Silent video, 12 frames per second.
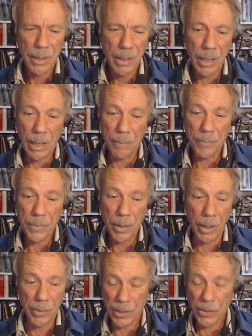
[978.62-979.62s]

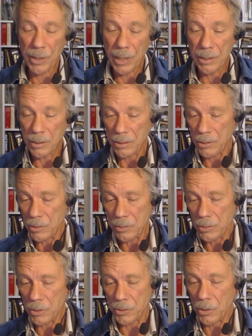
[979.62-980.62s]
On the other hand,
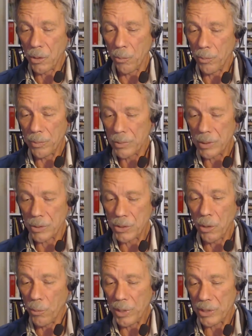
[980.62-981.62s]
there's no
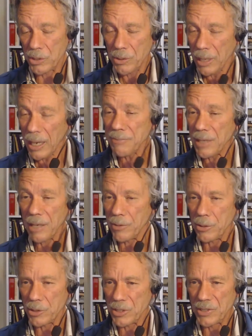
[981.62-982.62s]
reason you have to ever
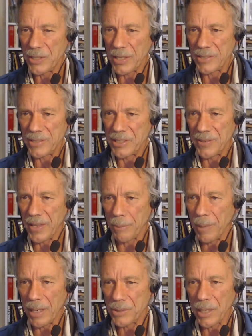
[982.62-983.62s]
use the synthetic
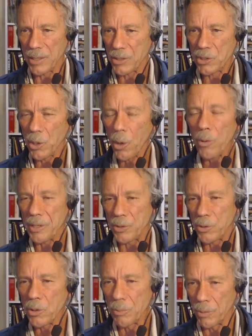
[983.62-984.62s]
miticide. It's totally
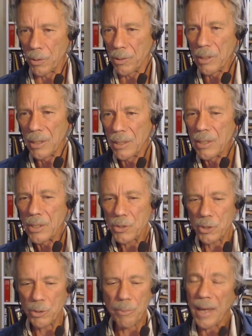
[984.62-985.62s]
doable
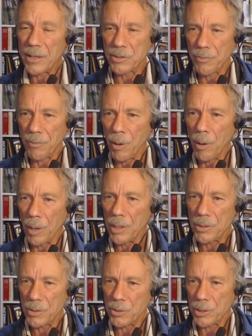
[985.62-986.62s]
to manage
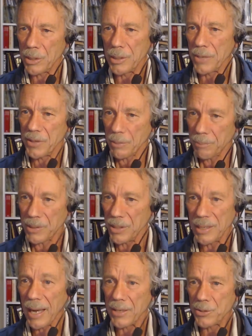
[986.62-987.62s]
Varroa using nothing but the
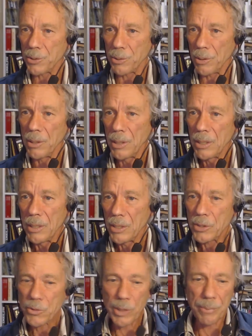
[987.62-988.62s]
natural
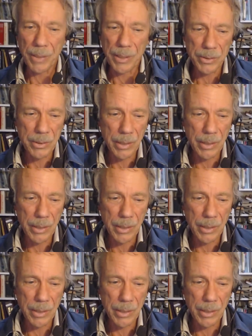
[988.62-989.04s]
treatments.